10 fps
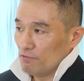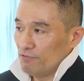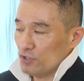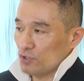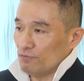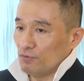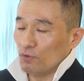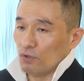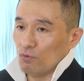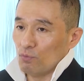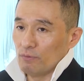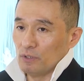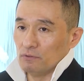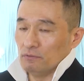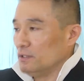First of all, we
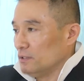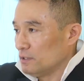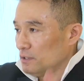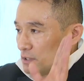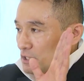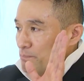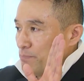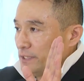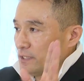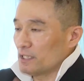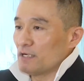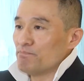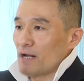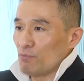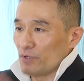will completely
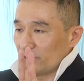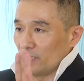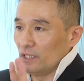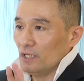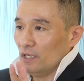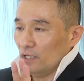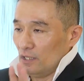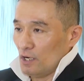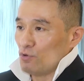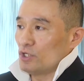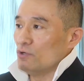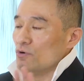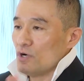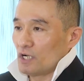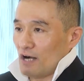comply with the
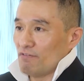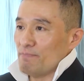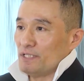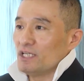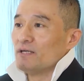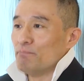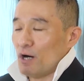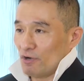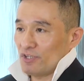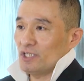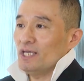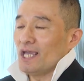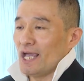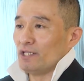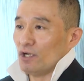local government policy
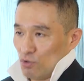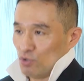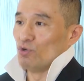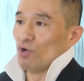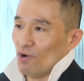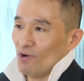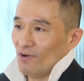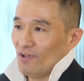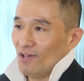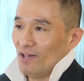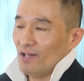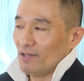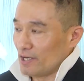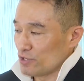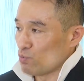and the local law.
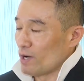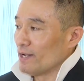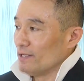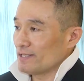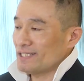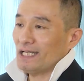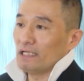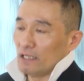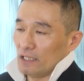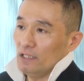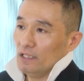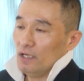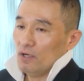That is one. The secondly,